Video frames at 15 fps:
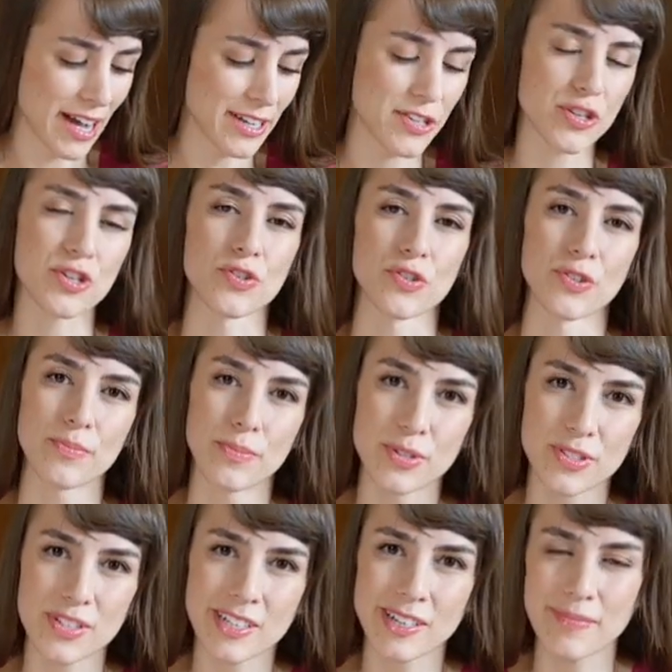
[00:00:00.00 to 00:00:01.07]
I just shortened
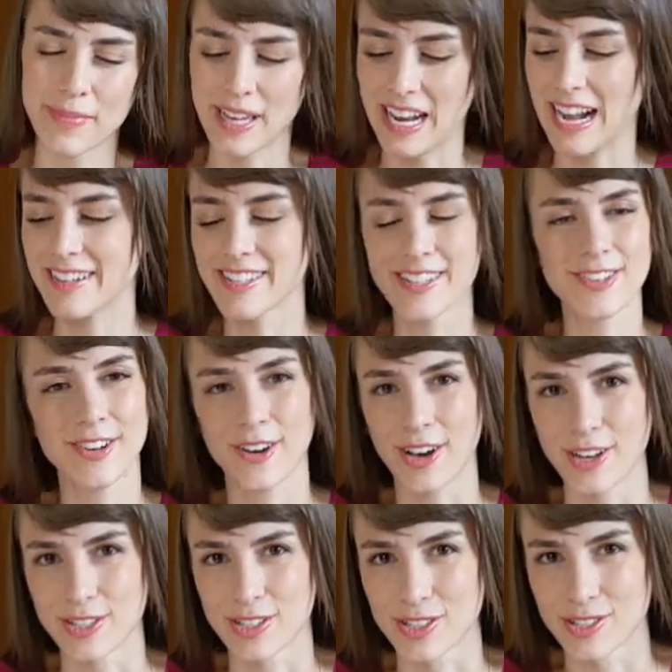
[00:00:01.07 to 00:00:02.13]
most of them, but I didn't know
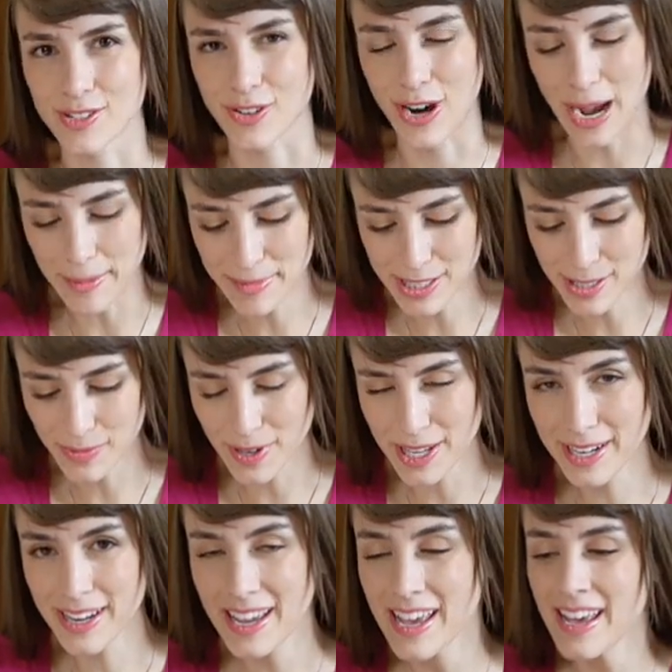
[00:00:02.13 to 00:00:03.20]
how to describe this one.